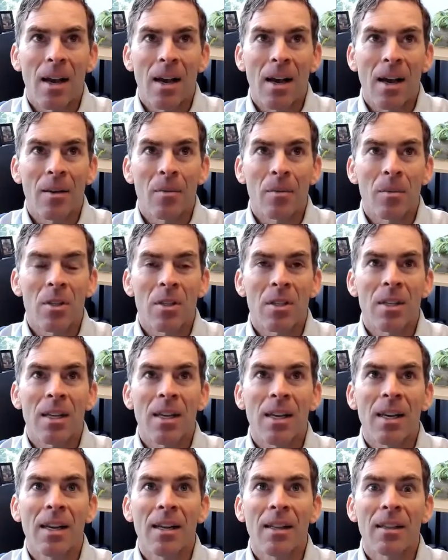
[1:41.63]
I'm
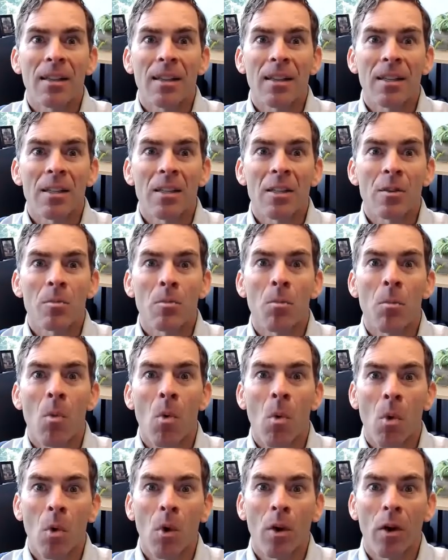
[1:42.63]
seeing this
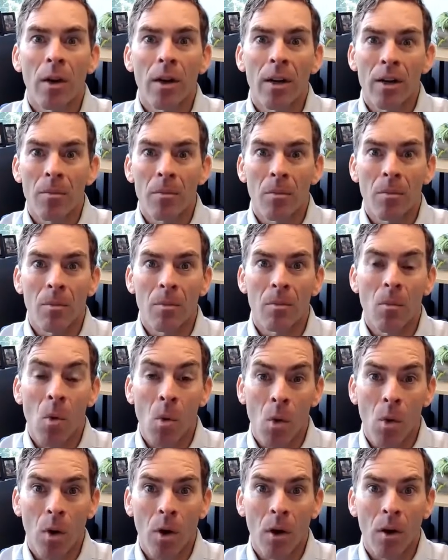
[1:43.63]
more and
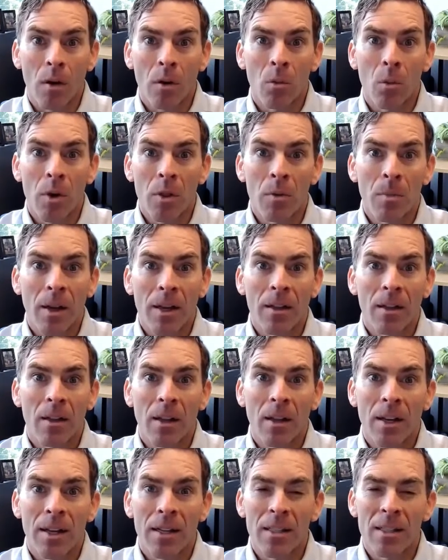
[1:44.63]
more with my
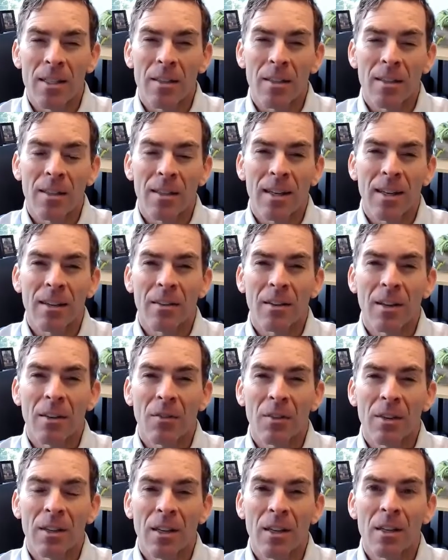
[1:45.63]
clients, and
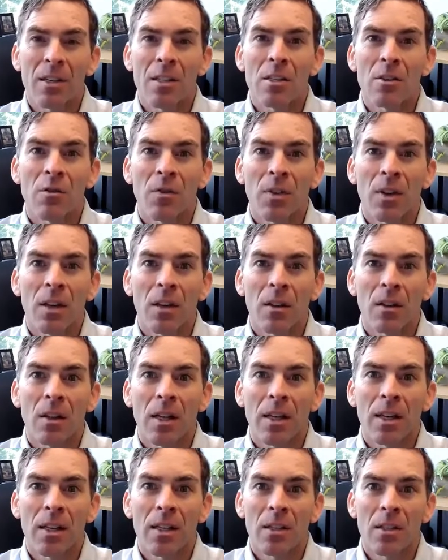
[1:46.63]
it does feel
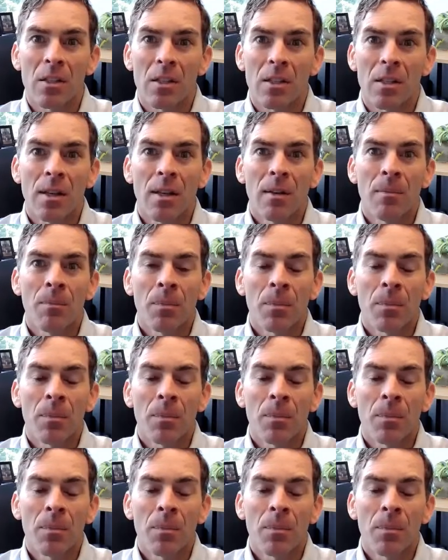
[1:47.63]
like it's